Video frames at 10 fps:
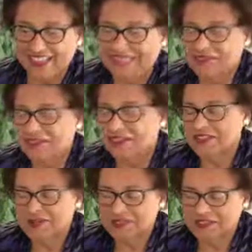Our
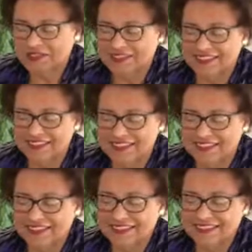Father, Mother God,
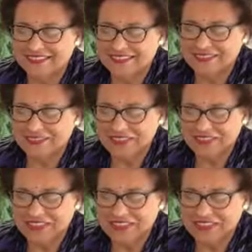which